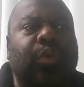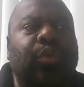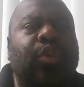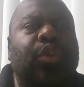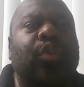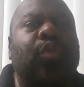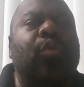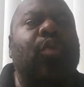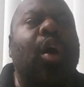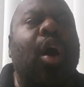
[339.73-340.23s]

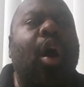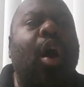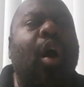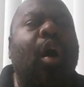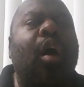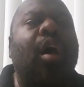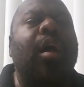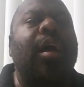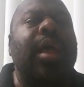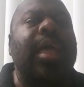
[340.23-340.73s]
You
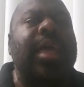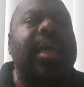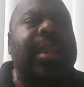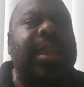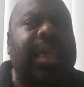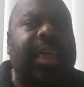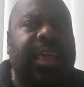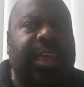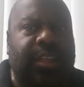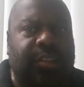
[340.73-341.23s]
are an
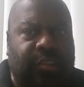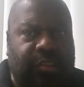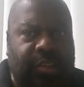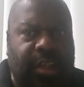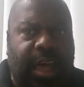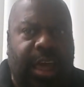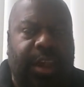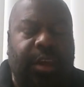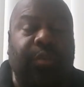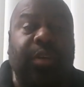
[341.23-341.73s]

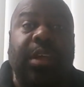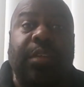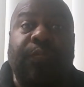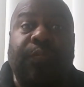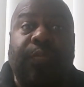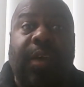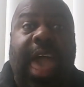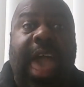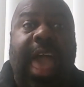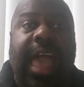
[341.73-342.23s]
insider. In
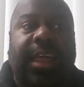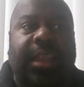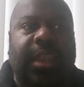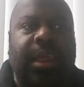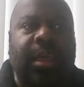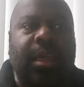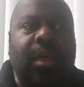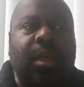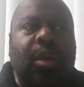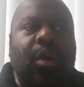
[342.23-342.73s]
fact,
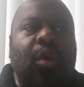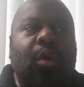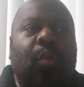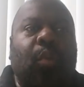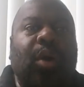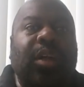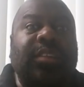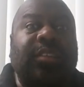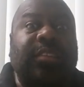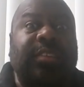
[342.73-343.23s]

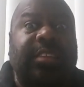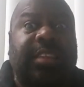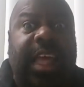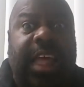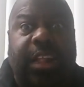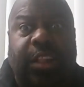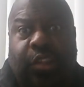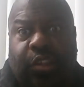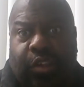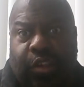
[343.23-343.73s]
what's
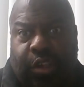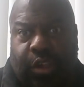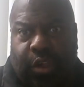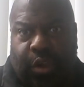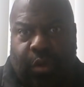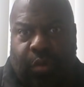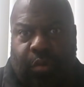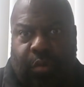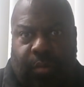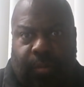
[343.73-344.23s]
said to you